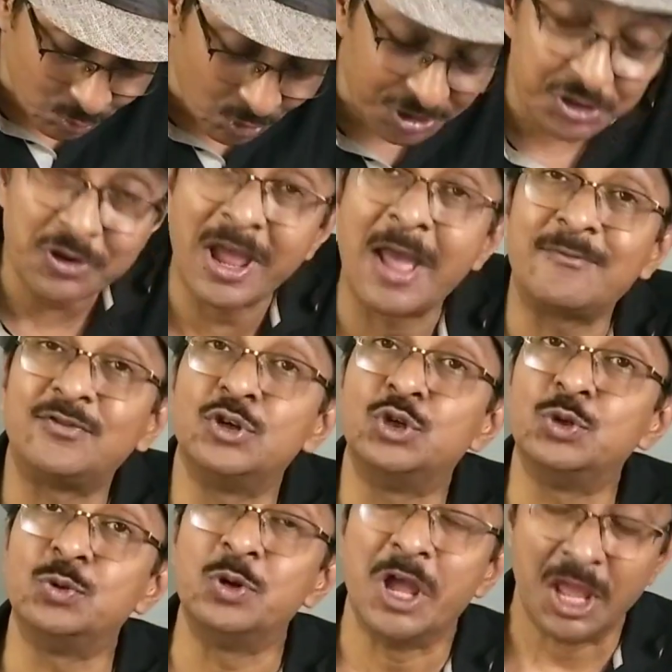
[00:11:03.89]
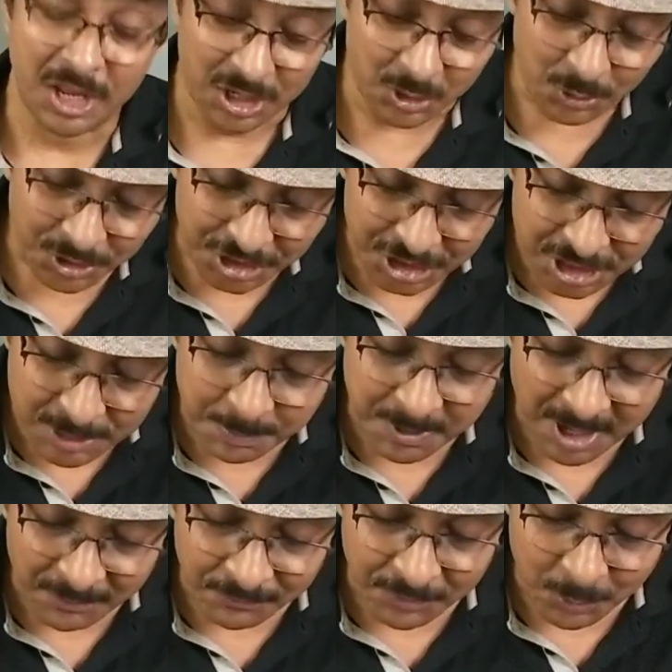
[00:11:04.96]
what you have to do, you
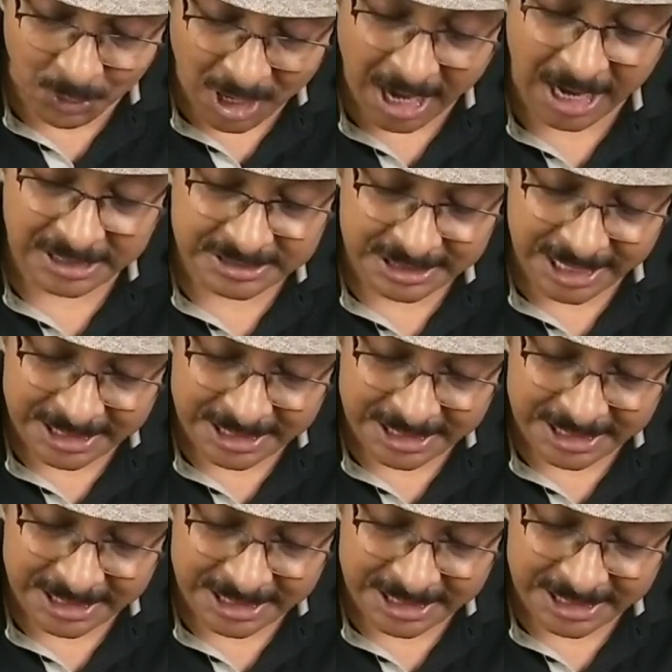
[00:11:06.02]
keep a few cards.